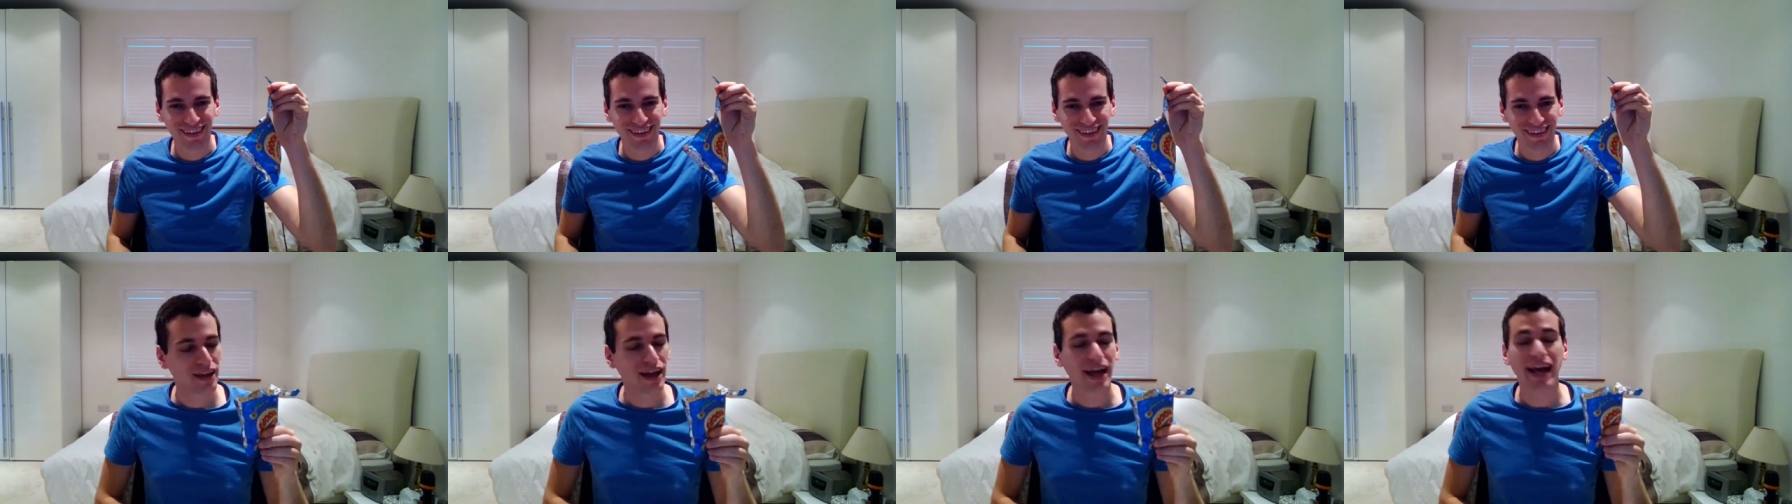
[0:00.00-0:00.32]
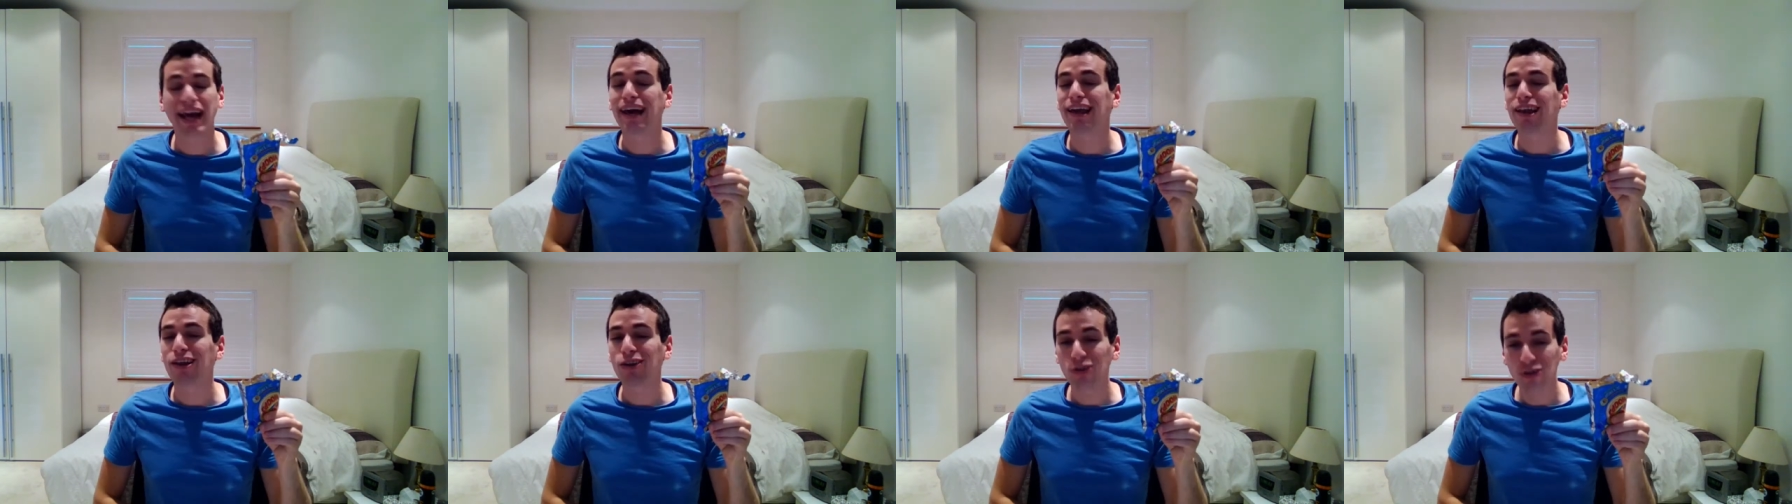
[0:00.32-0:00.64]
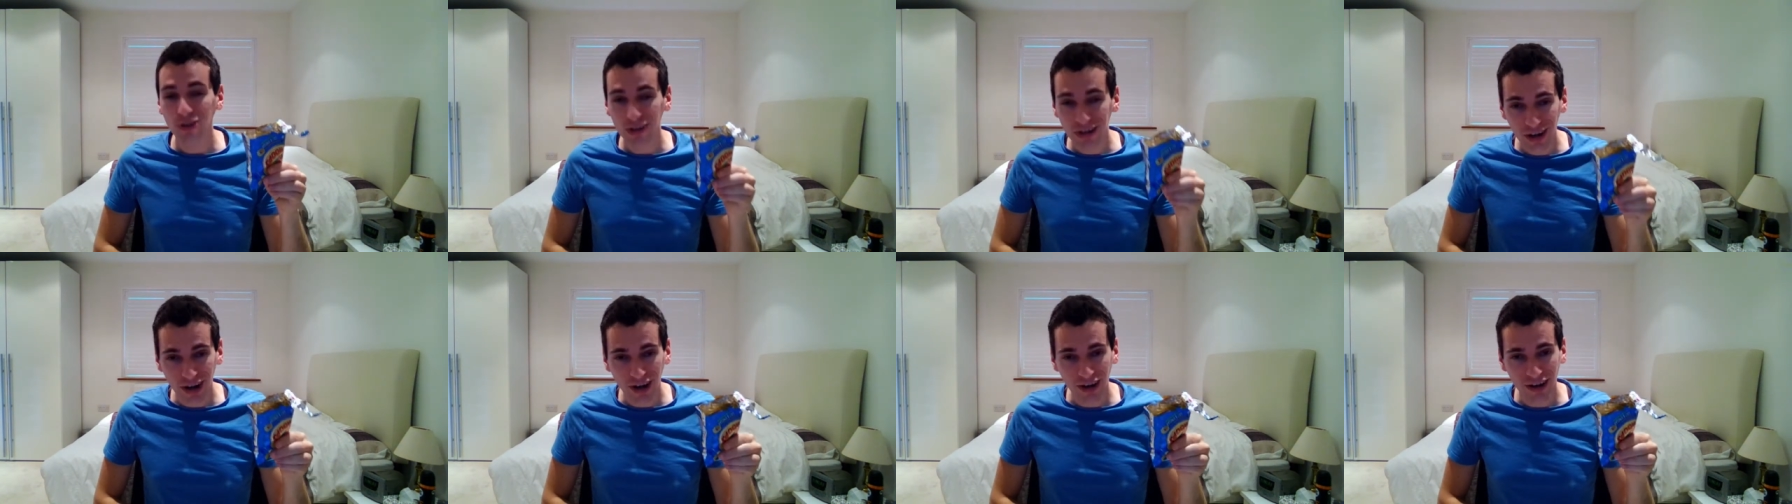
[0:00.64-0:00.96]
At long
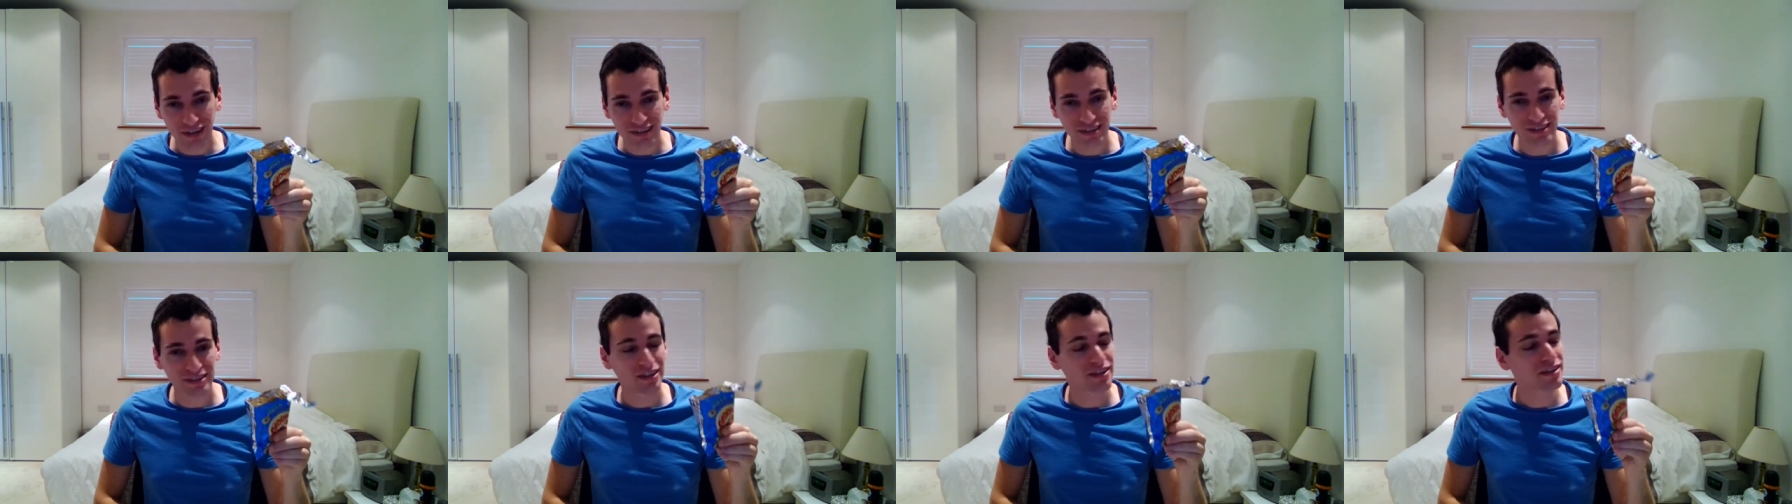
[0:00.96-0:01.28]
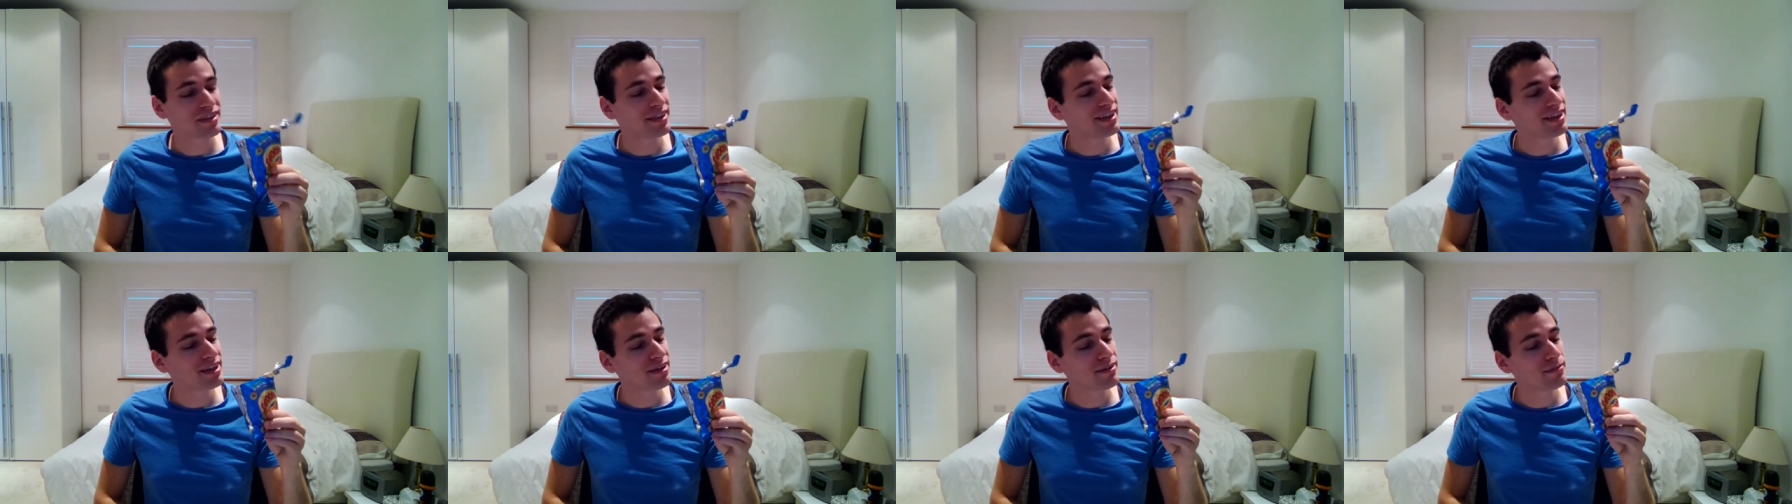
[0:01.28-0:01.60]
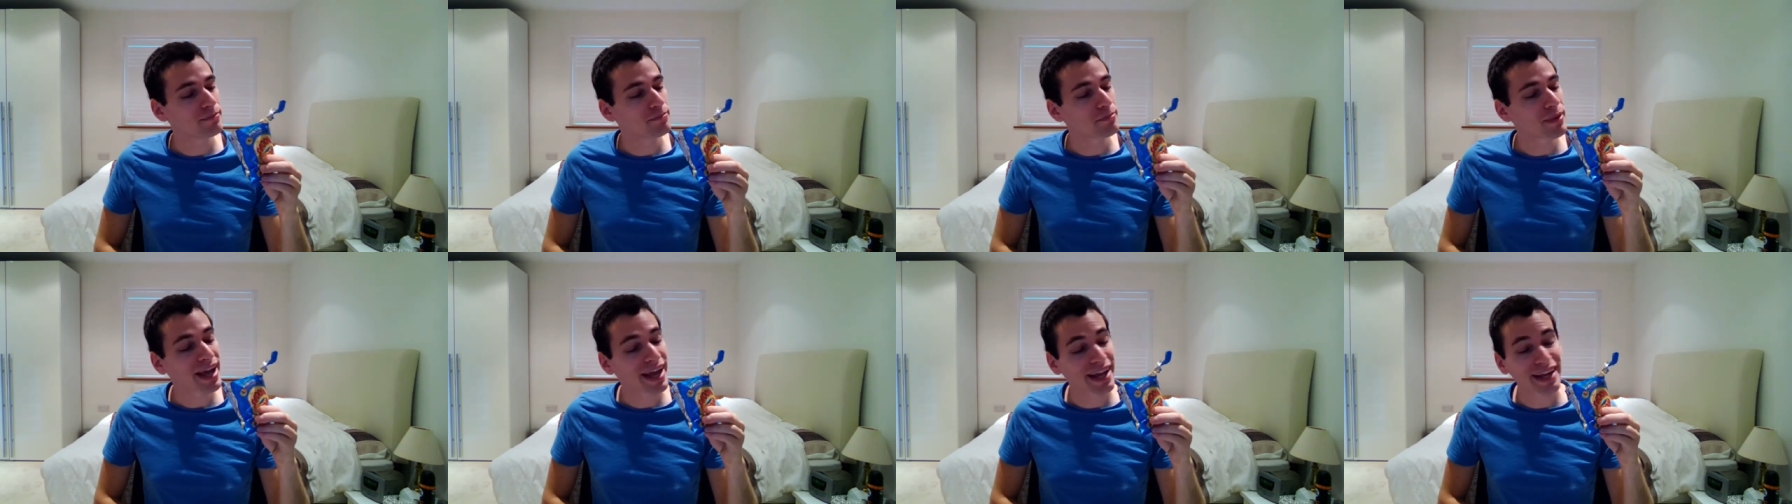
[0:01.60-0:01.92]
last, the
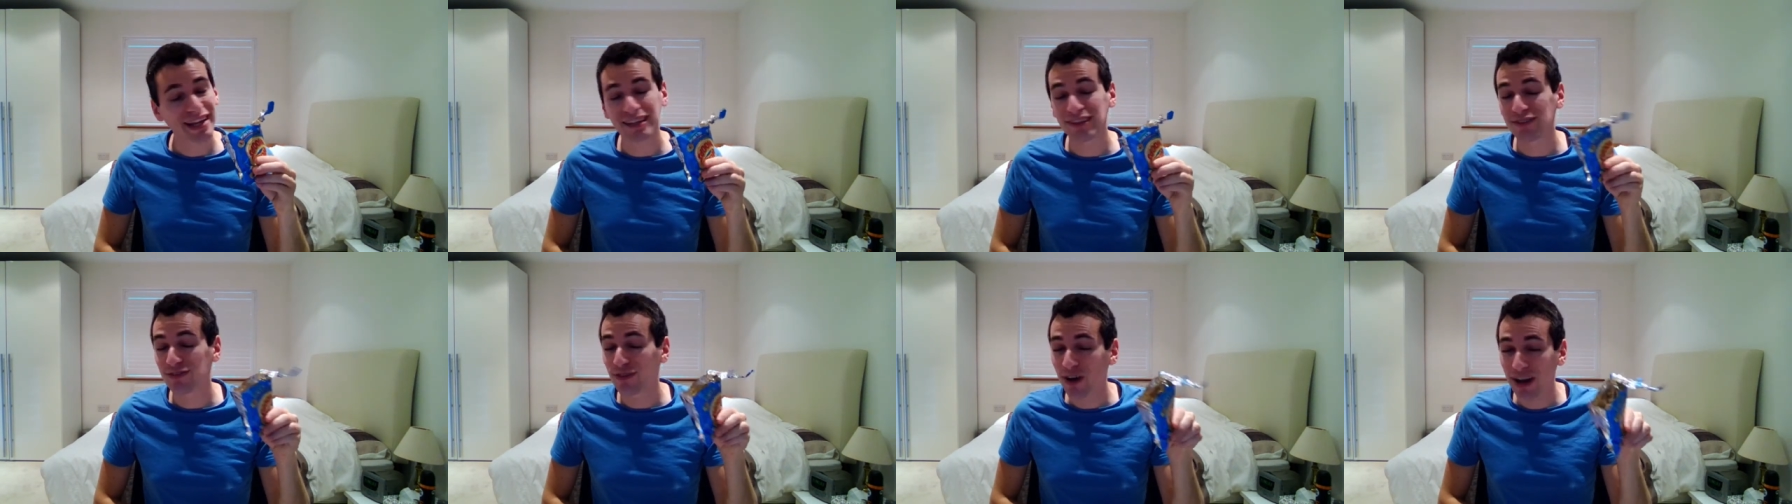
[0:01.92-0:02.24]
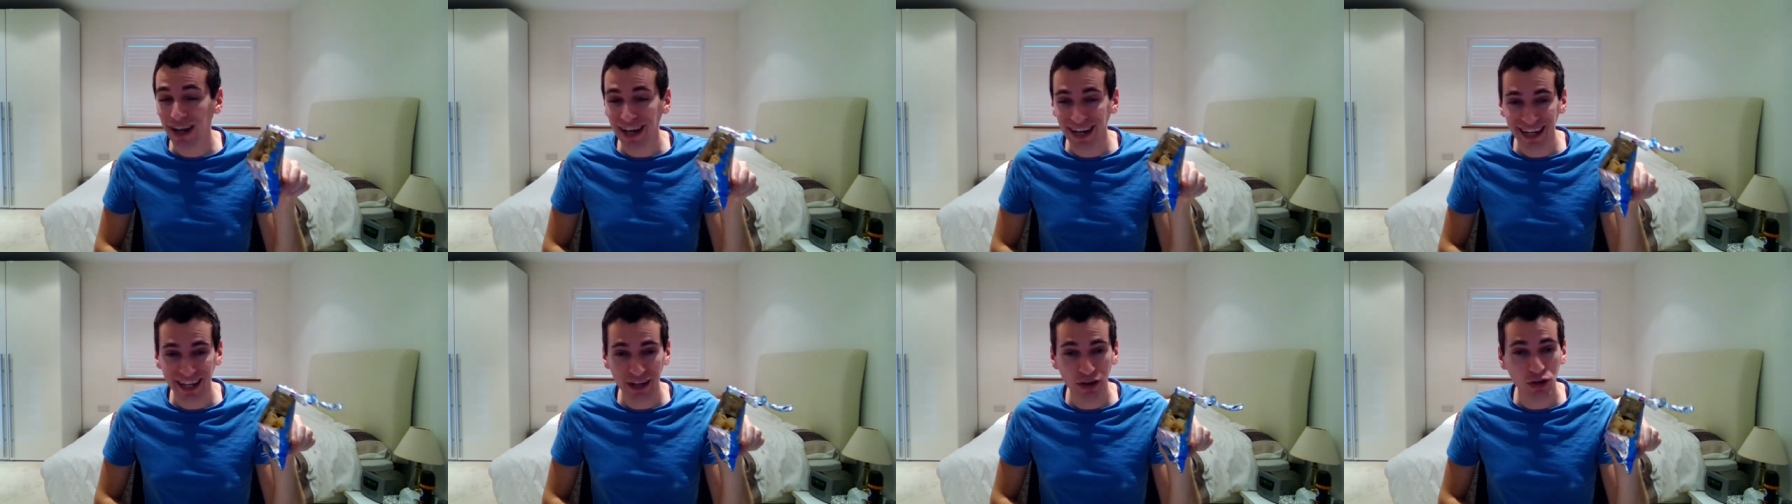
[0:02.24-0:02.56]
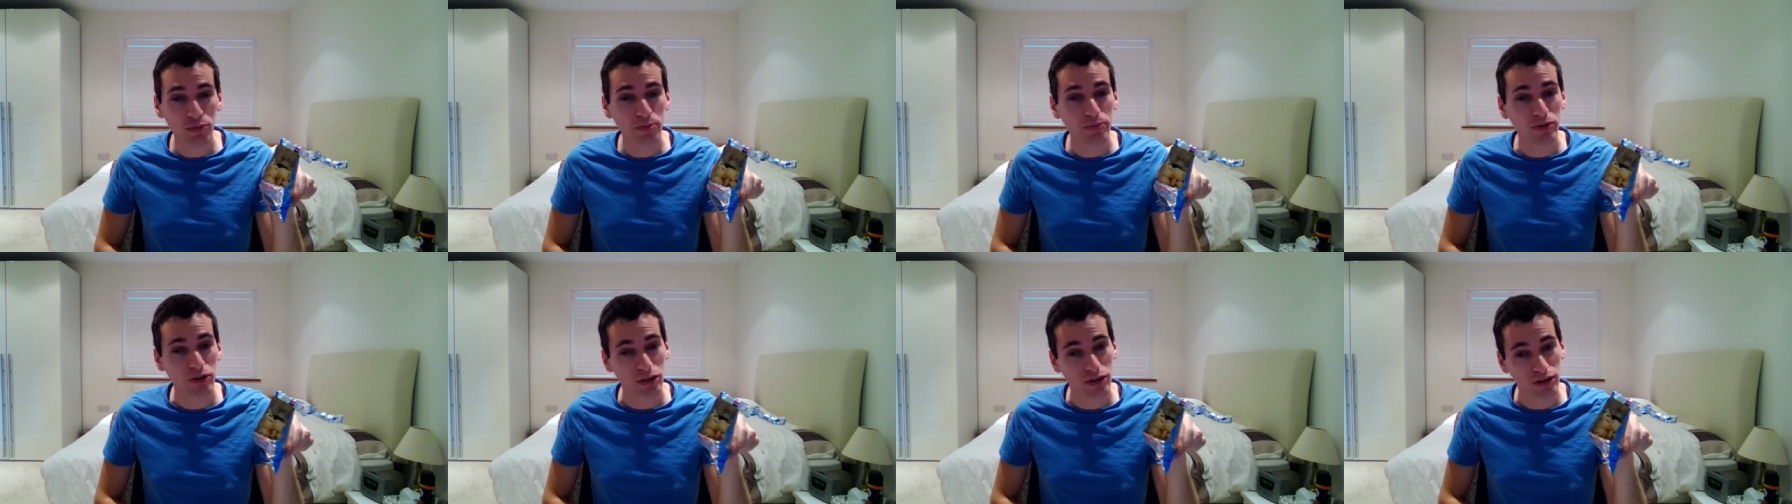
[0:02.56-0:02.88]
bag is finally
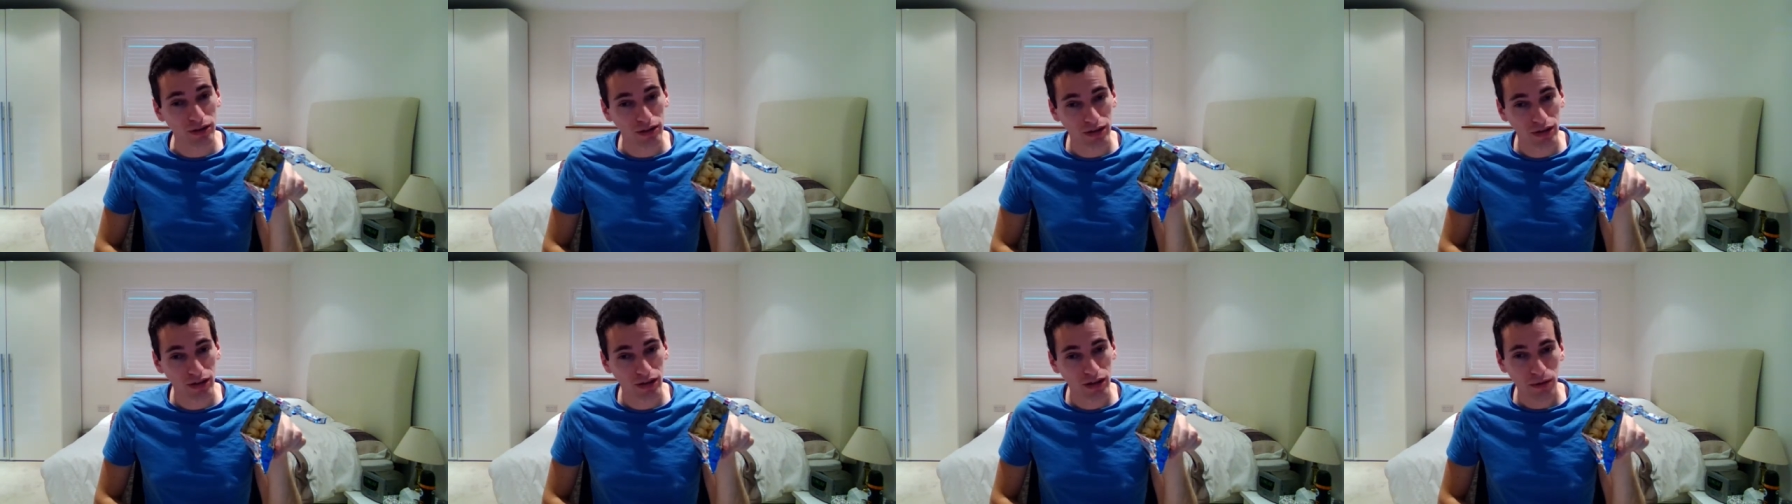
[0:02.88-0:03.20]
open.